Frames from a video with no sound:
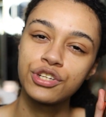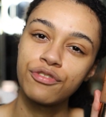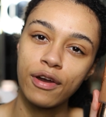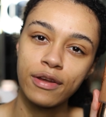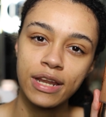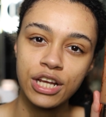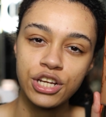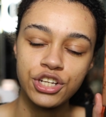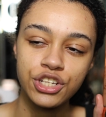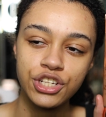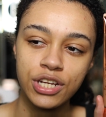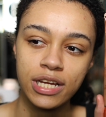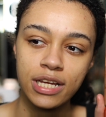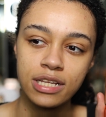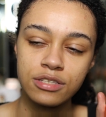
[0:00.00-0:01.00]
foundation
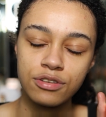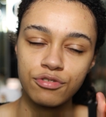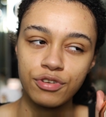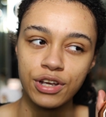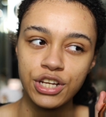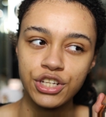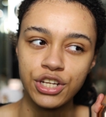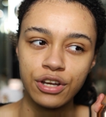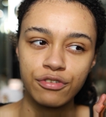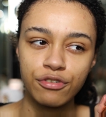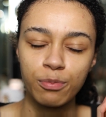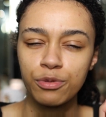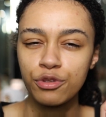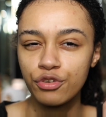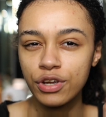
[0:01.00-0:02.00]
shades ranging
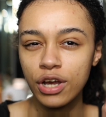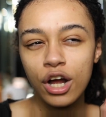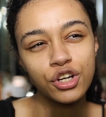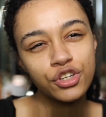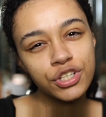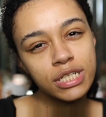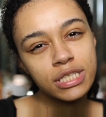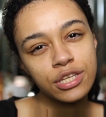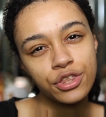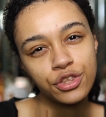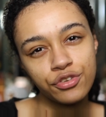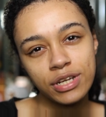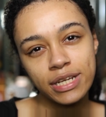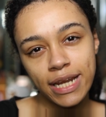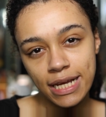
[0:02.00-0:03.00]
from 300 to
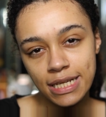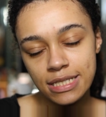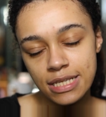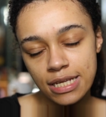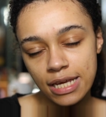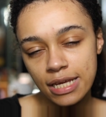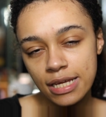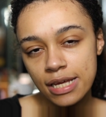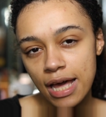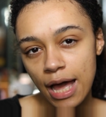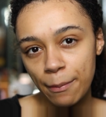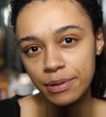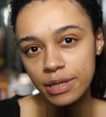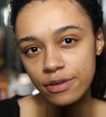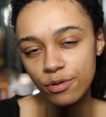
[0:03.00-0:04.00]
390,
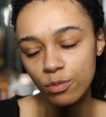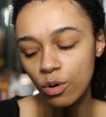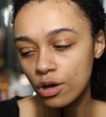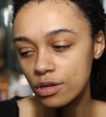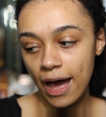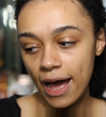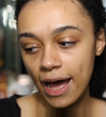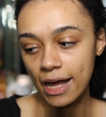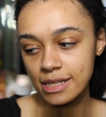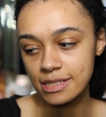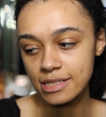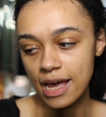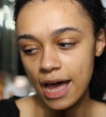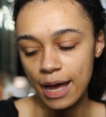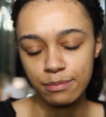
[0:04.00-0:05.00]
I believe it was,
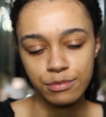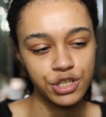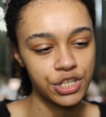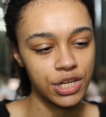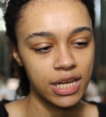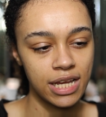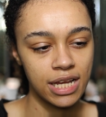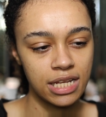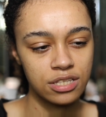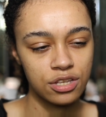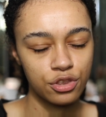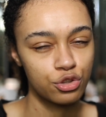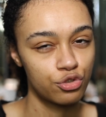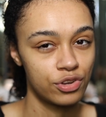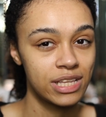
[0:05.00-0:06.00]
and I'm shade
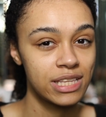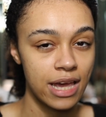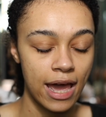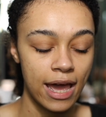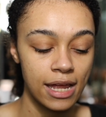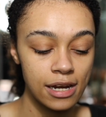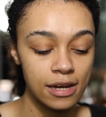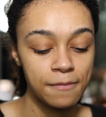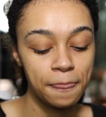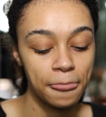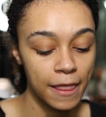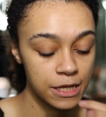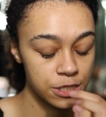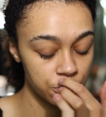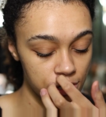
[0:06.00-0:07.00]
310.
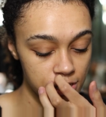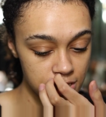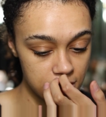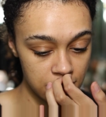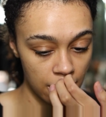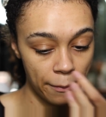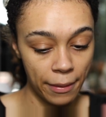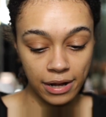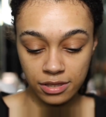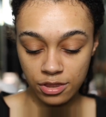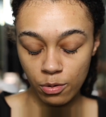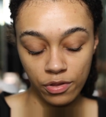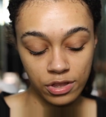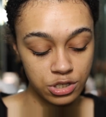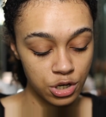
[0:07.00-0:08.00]
So this is apparently
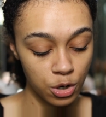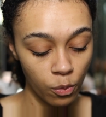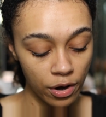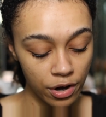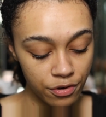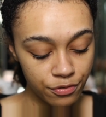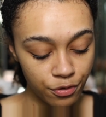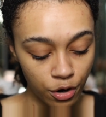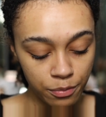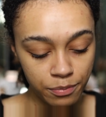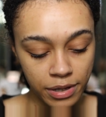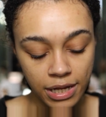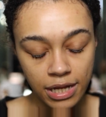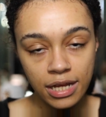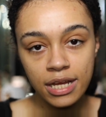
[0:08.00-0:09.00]
the one that's going to work for
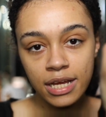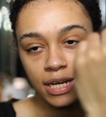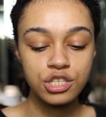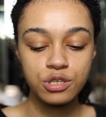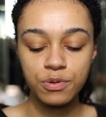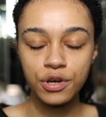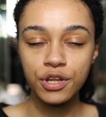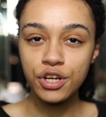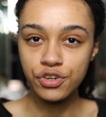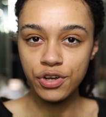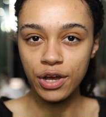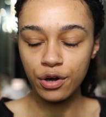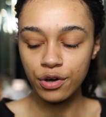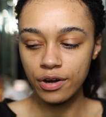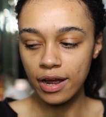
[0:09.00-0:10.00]
me. So we're going to
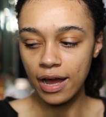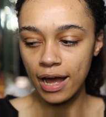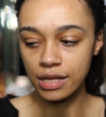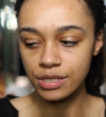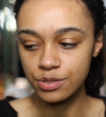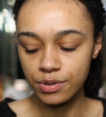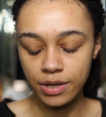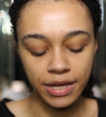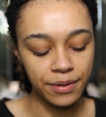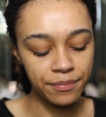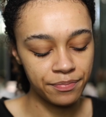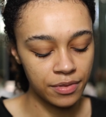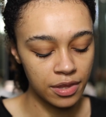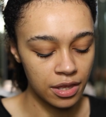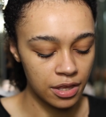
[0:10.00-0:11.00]
try it on our hand, okay?
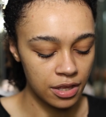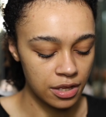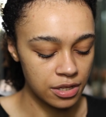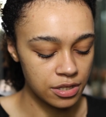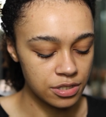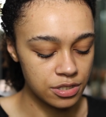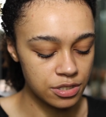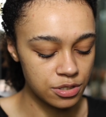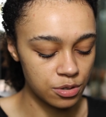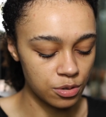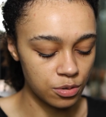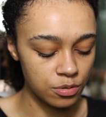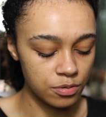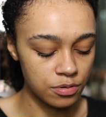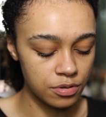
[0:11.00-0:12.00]

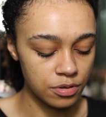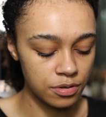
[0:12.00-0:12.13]
So